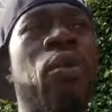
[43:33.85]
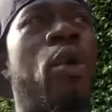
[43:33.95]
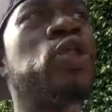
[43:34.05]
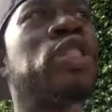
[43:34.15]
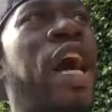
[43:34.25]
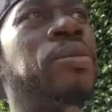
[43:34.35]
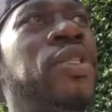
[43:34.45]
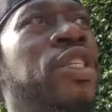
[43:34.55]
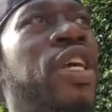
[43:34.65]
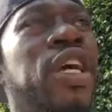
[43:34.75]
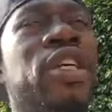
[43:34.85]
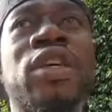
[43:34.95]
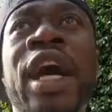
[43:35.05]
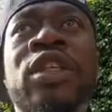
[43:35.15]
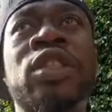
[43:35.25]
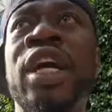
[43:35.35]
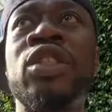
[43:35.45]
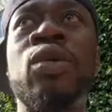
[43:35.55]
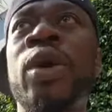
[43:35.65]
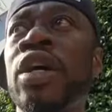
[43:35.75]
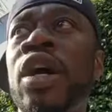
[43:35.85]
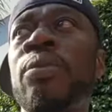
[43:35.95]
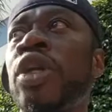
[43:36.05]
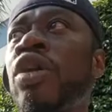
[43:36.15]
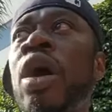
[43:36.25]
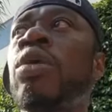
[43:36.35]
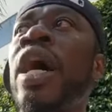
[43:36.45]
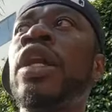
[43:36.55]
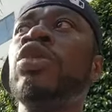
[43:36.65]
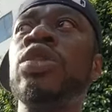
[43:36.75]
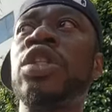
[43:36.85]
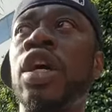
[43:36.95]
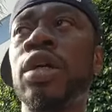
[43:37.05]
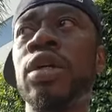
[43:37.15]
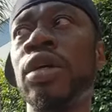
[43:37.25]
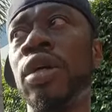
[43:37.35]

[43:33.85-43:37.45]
most times these days, I just like to wake up and know I don't got to do something.